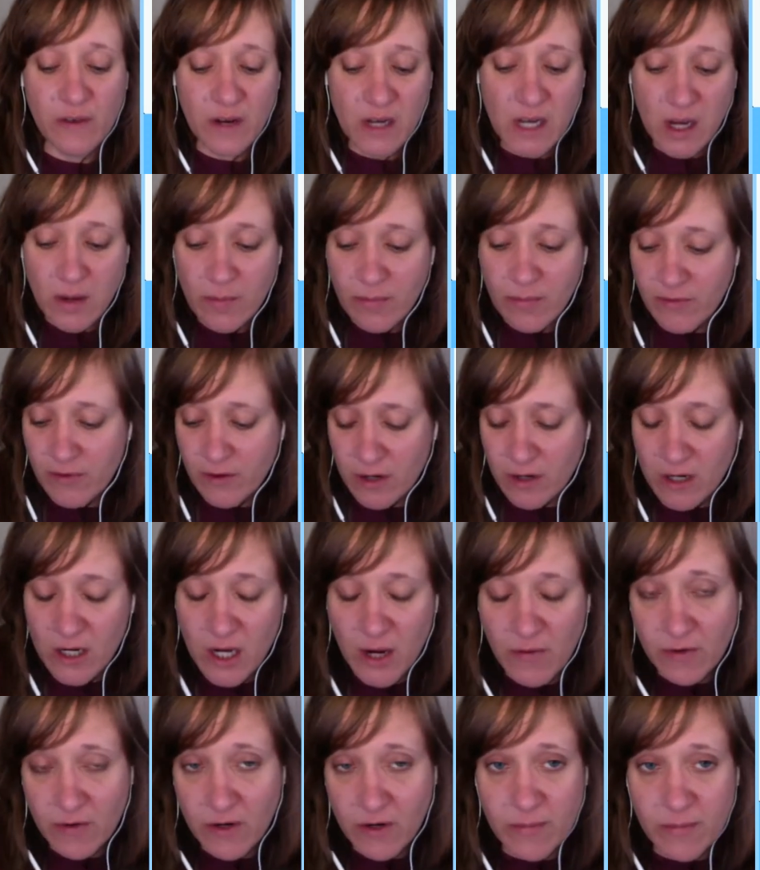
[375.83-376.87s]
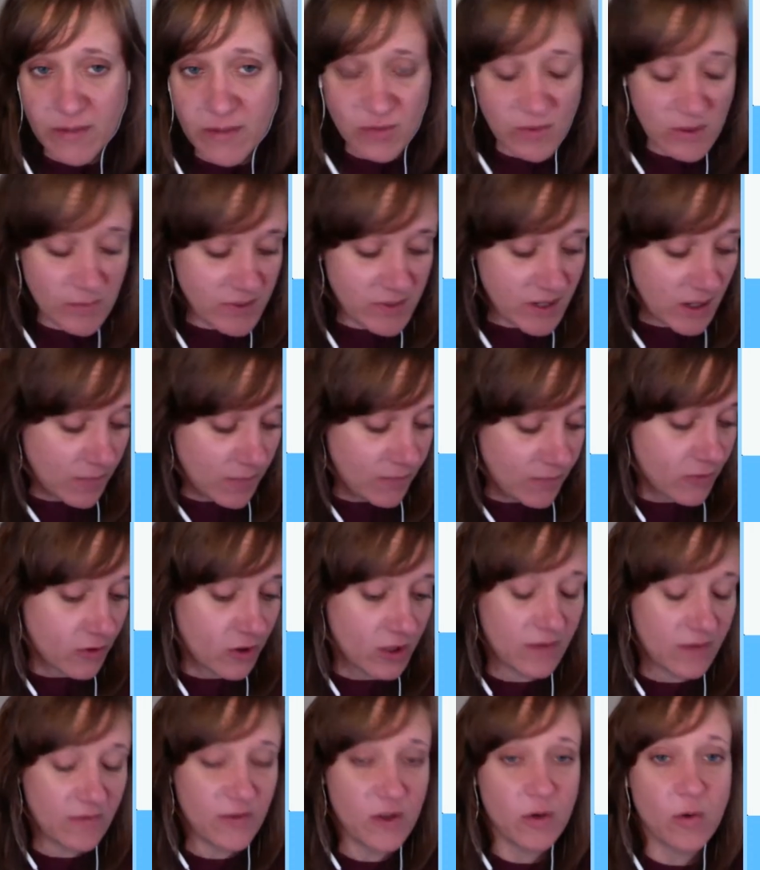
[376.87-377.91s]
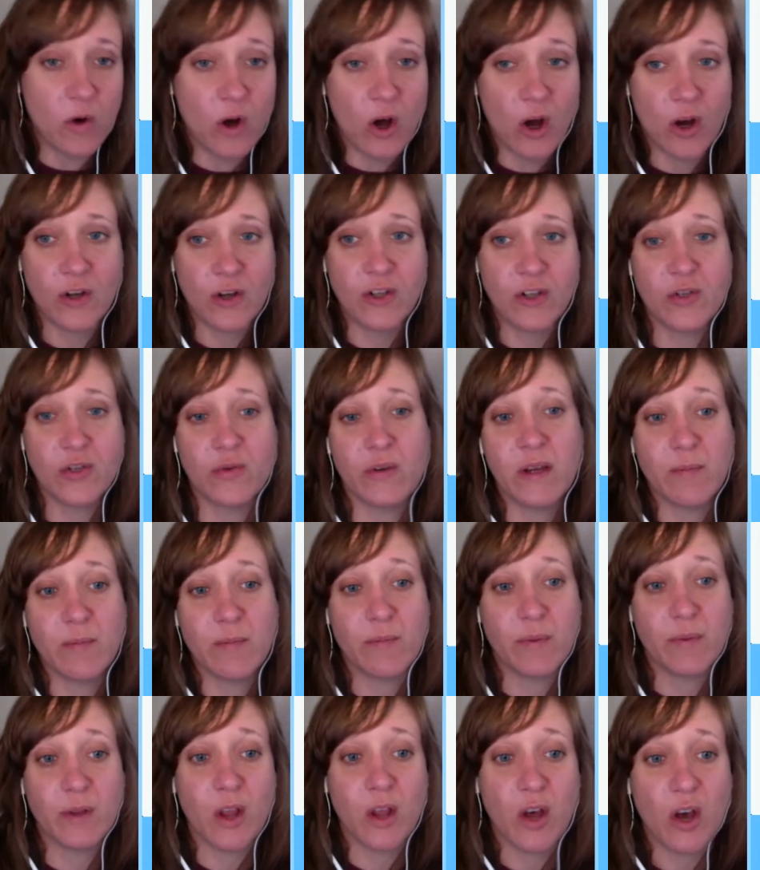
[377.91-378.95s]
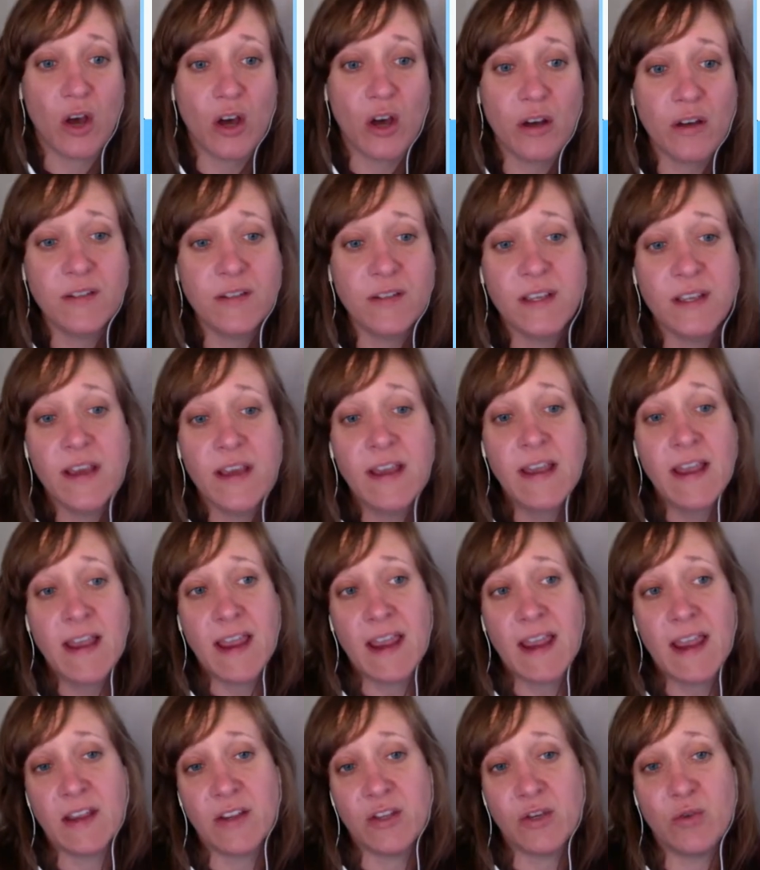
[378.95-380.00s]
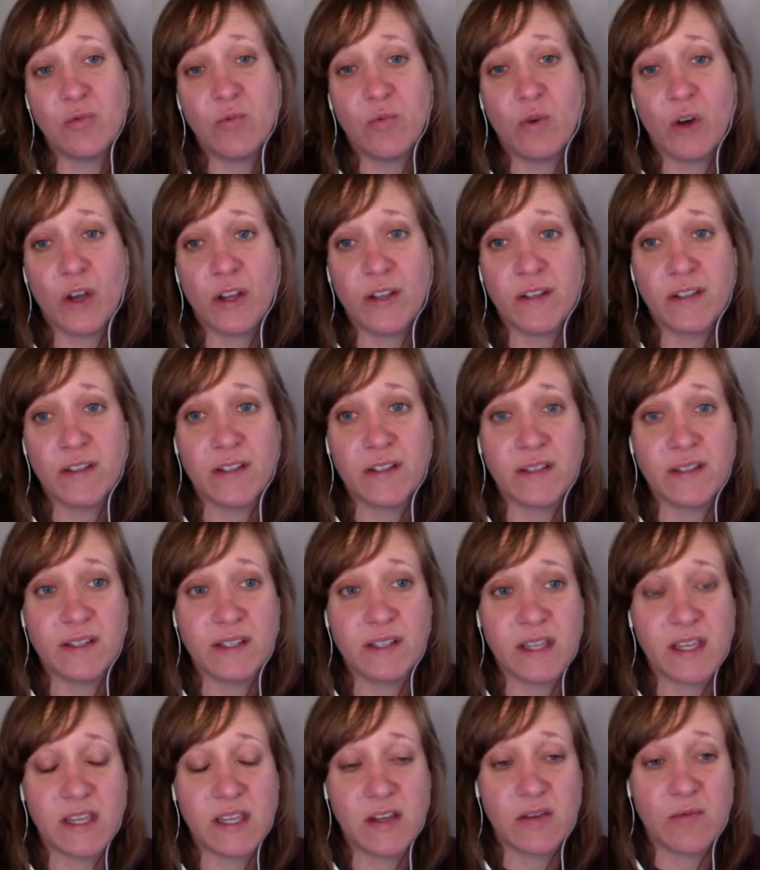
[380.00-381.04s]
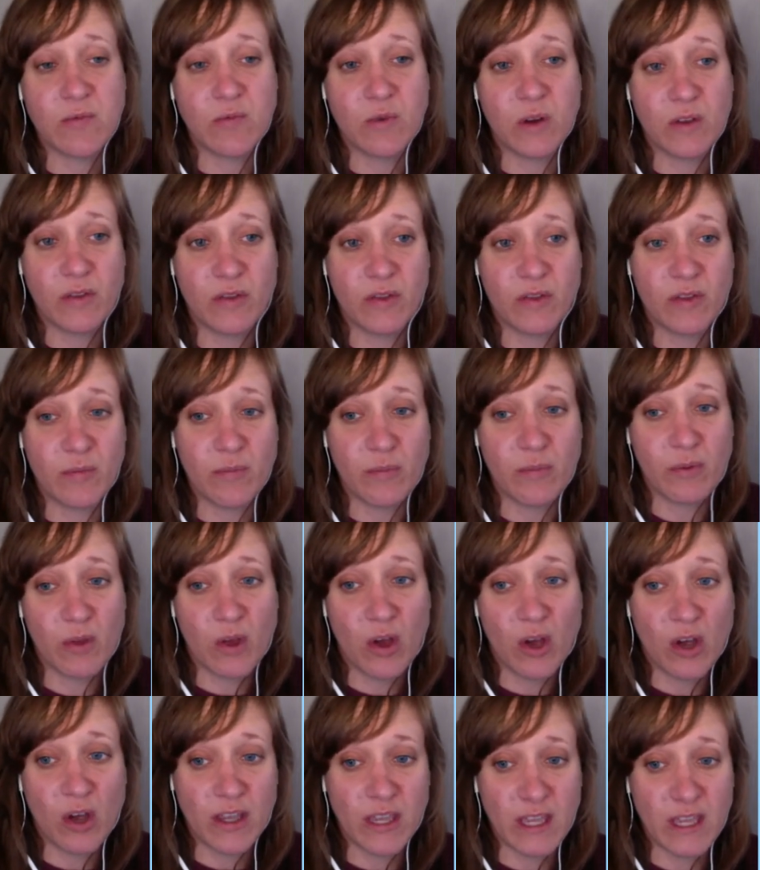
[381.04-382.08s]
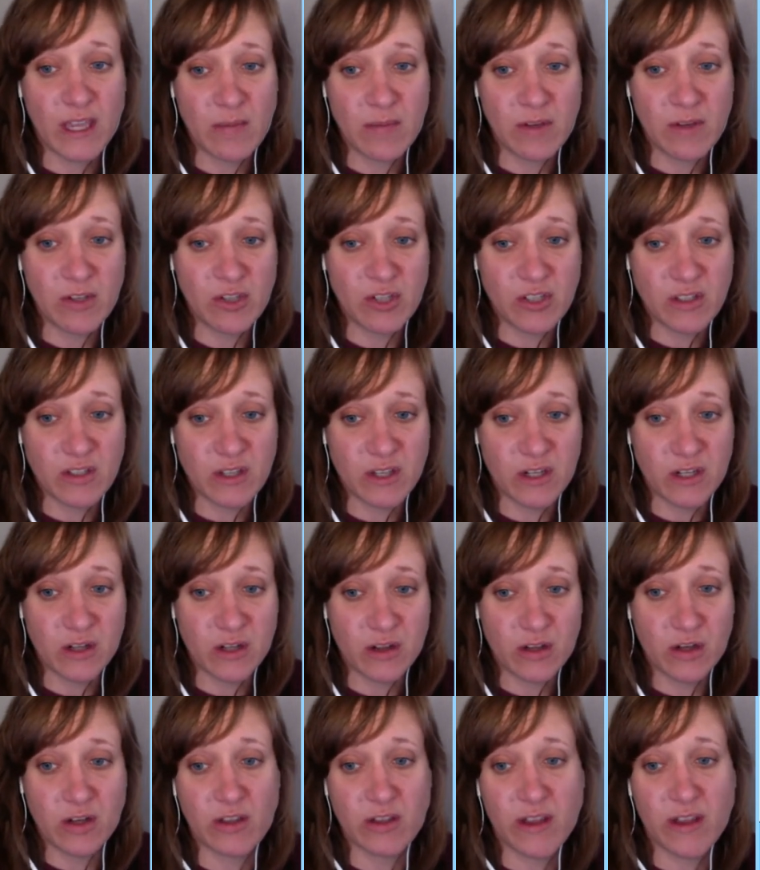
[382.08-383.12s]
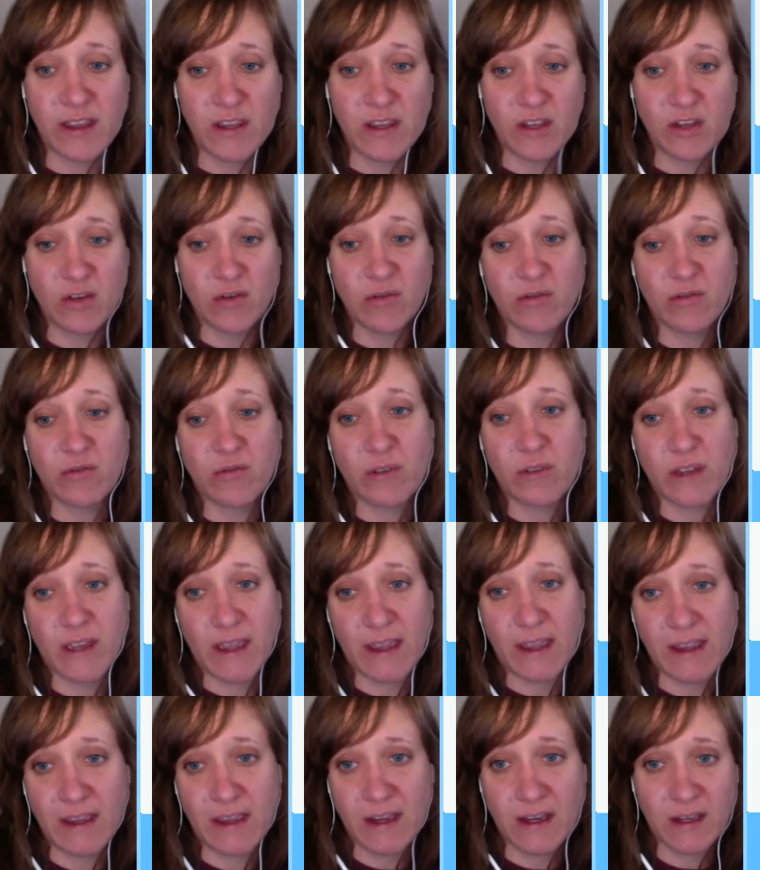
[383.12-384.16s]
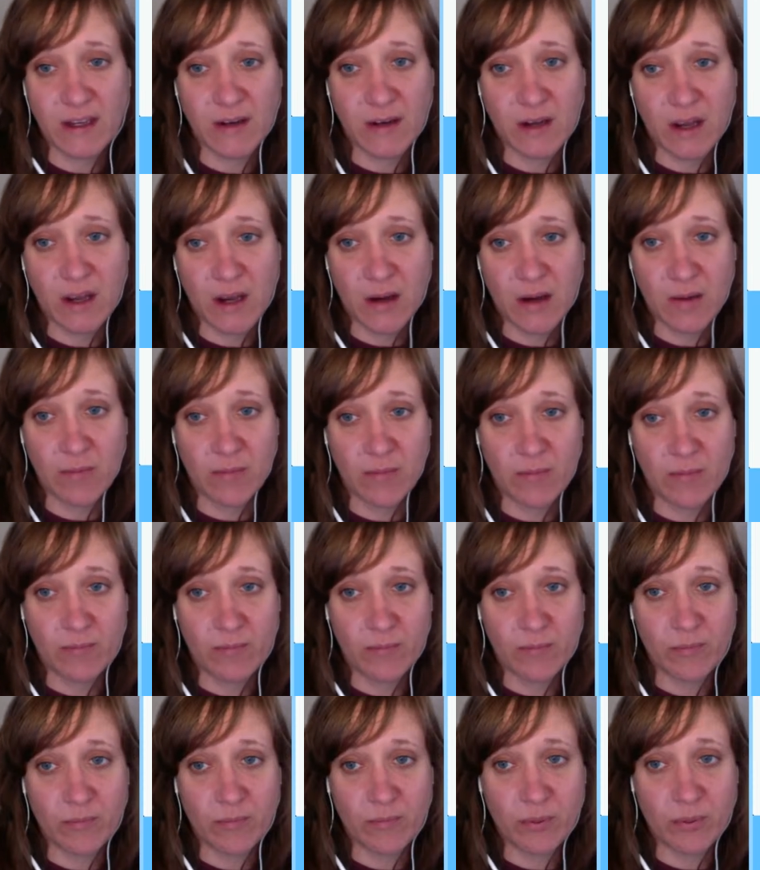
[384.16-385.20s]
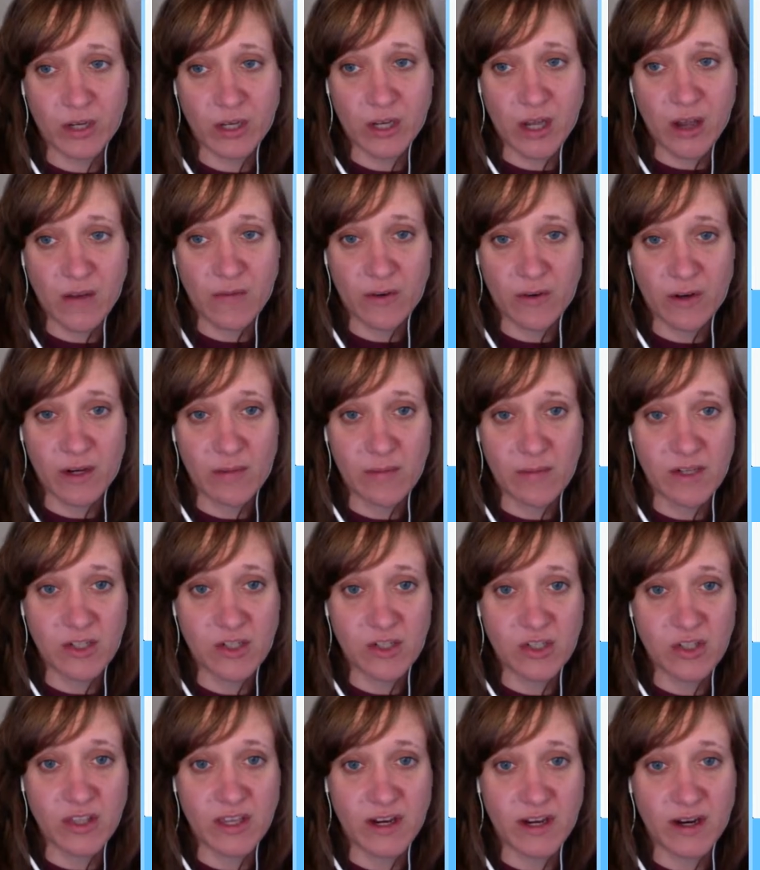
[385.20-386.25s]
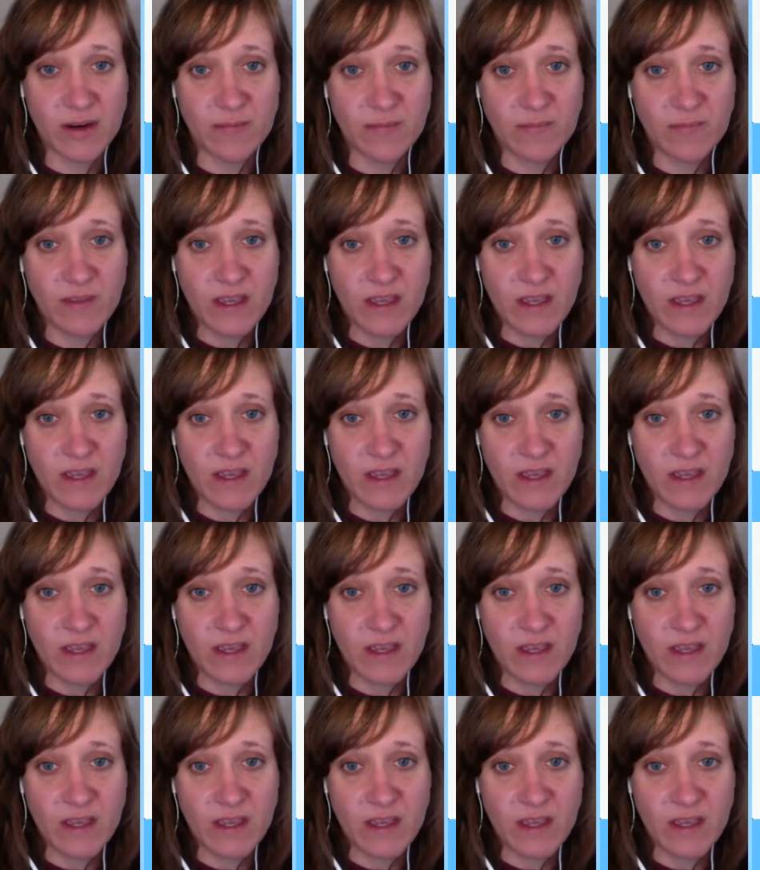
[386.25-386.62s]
A cover image might be helpful if you are doing blogs and you want to see what the blog image is going to look like. You can put a cover image there.